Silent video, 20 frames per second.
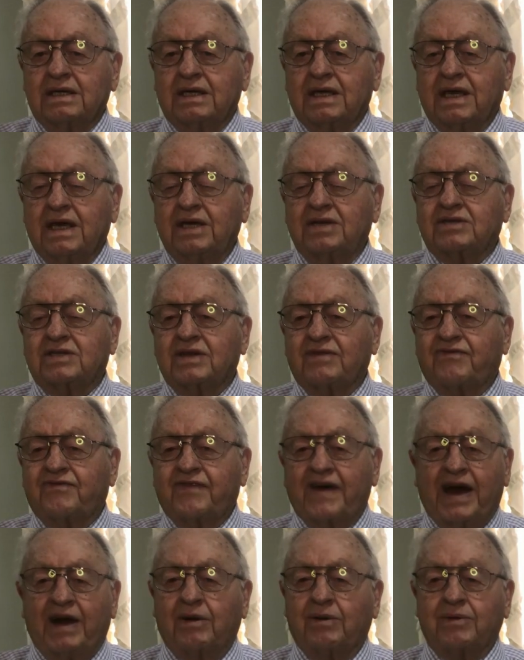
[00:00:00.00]
the
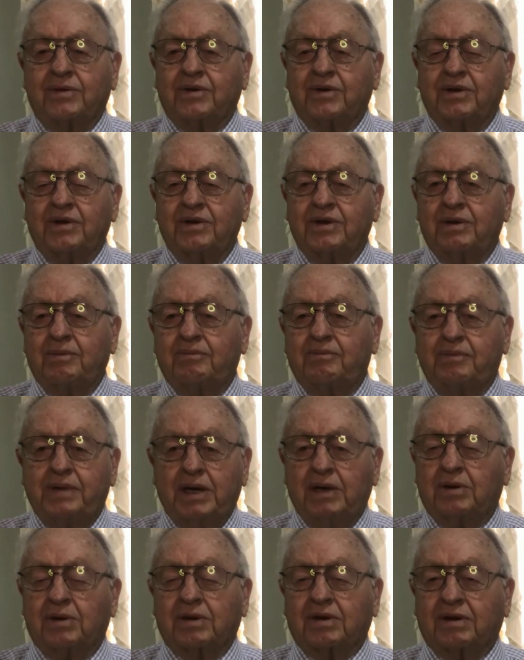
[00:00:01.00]
founder and the
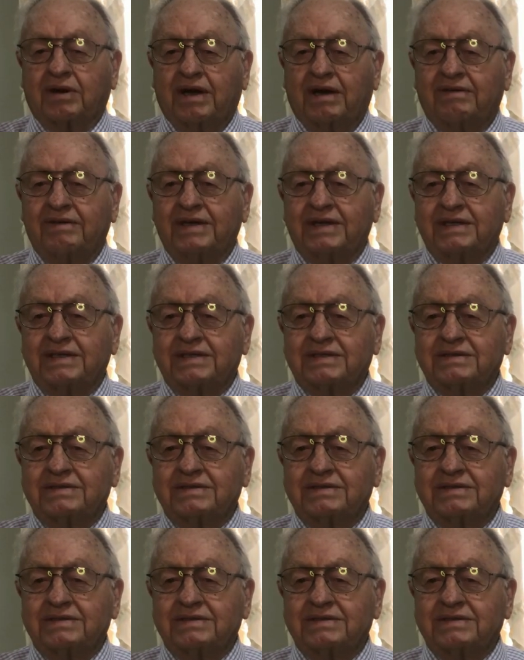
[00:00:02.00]
builder of it.